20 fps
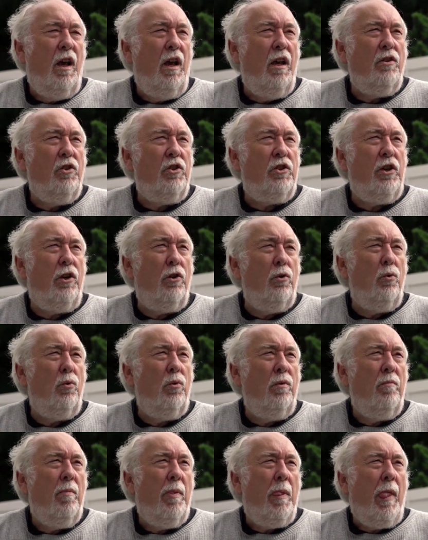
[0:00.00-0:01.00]
And so
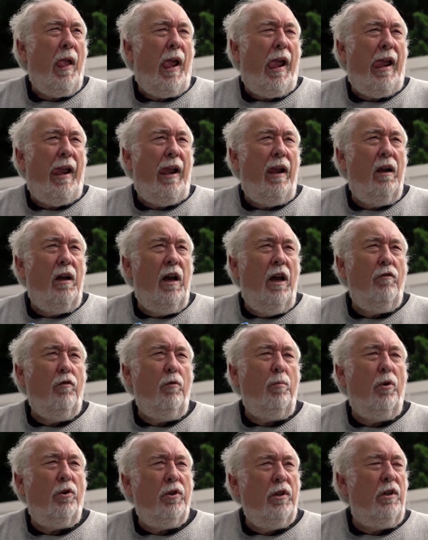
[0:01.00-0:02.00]

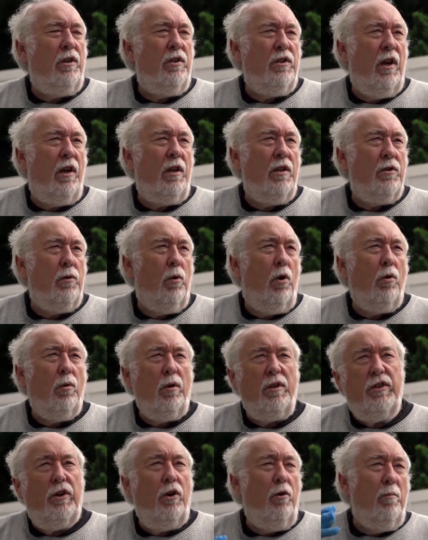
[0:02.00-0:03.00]
everybody says, well,
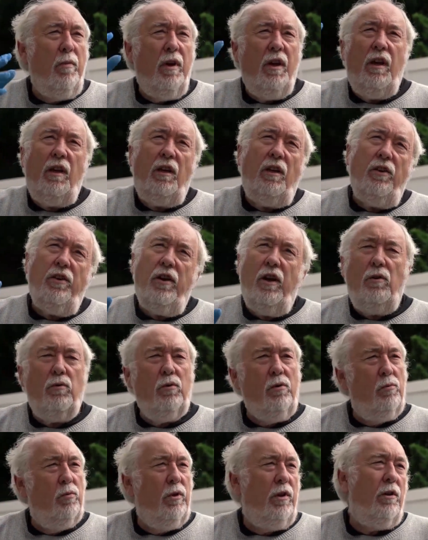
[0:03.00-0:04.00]
it's not me,
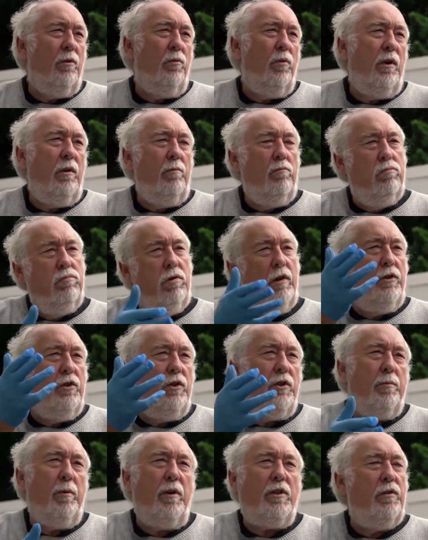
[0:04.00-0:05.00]
we
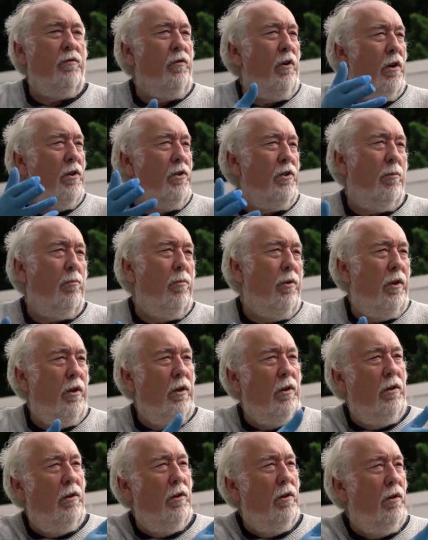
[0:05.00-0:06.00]
just specify
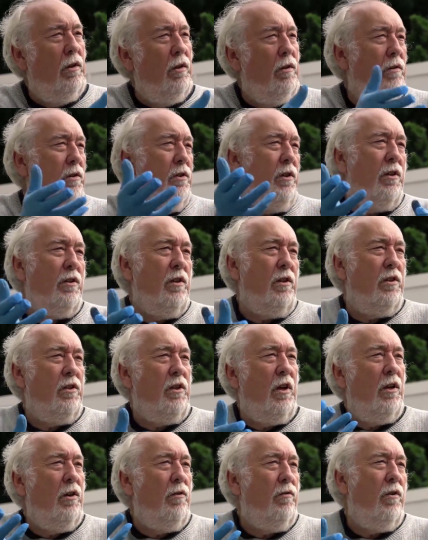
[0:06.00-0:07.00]
something, it says it's
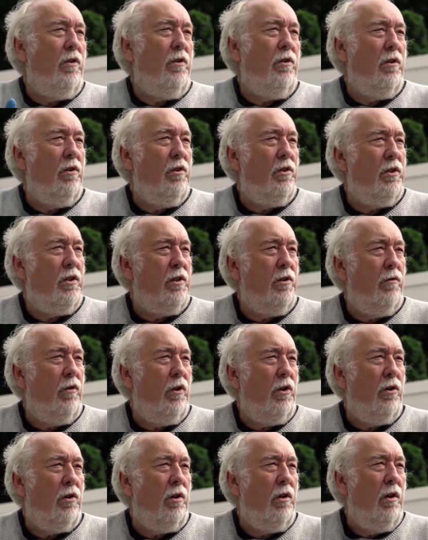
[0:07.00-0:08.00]
safe in the
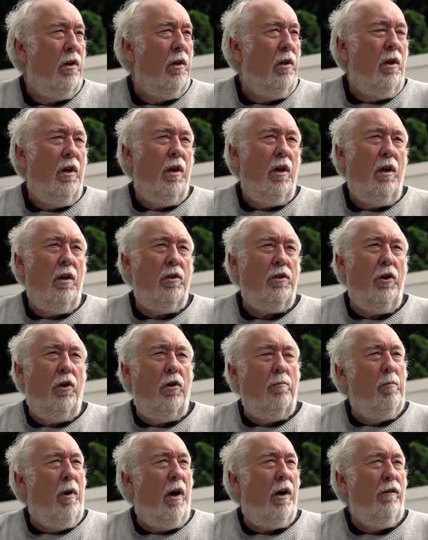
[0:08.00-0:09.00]
certificate. It's
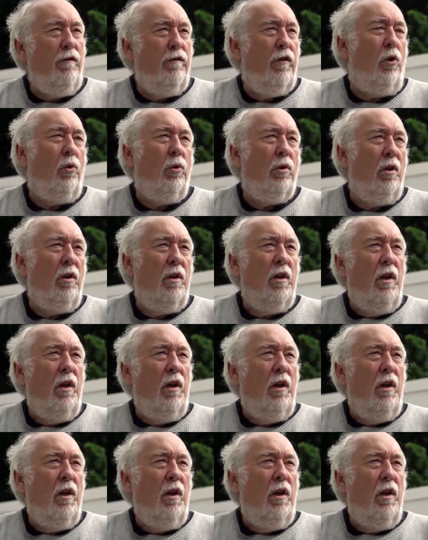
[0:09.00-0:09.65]
not my fault.